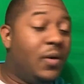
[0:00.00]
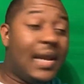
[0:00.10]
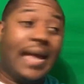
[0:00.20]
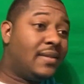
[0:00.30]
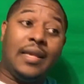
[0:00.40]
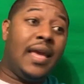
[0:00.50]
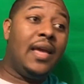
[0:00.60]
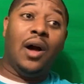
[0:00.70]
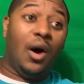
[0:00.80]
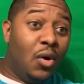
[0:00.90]
we're not
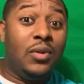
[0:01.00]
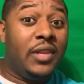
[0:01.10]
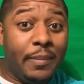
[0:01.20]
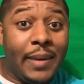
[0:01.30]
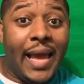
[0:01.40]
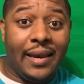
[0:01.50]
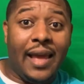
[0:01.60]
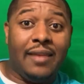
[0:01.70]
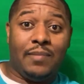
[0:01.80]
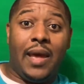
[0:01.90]
saying only Black
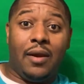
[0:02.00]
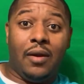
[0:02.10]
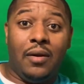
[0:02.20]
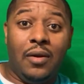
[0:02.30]
Lives Matter.